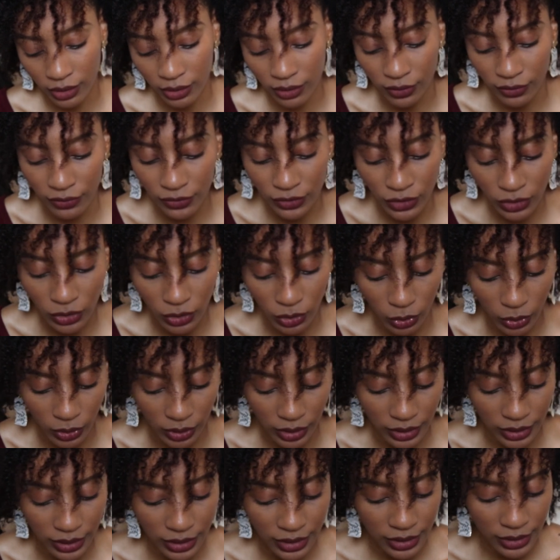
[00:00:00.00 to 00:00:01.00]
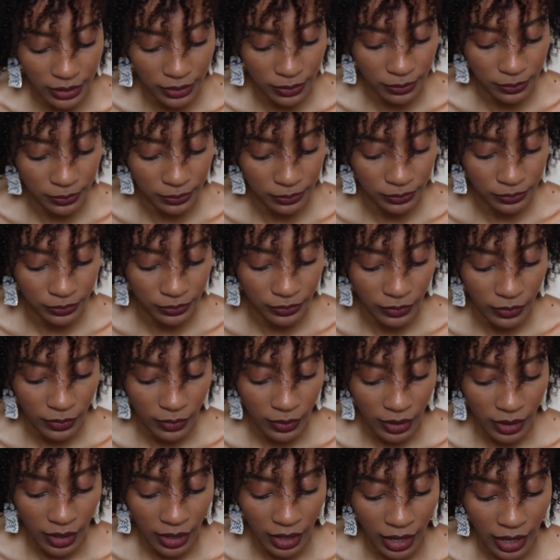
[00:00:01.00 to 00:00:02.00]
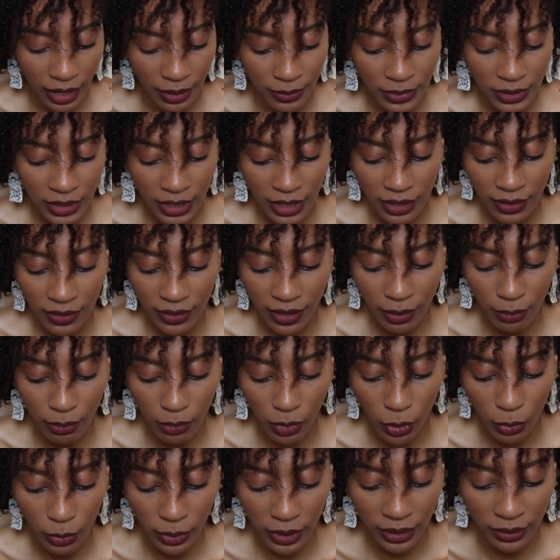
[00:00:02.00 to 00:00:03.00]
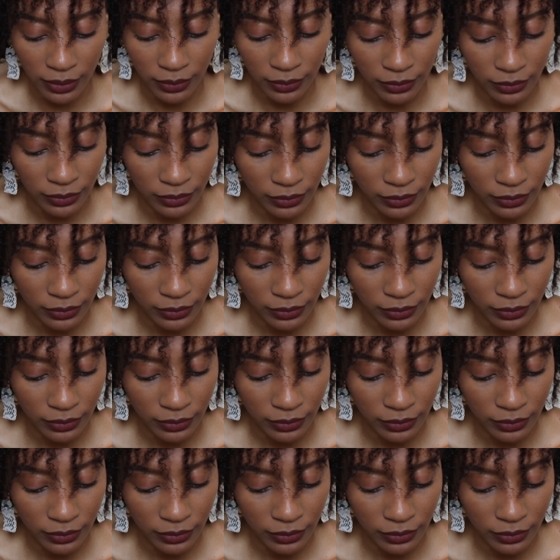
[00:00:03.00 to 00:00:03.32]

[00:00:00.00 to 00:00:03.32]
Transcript: of Swords. I'm seeing that moment,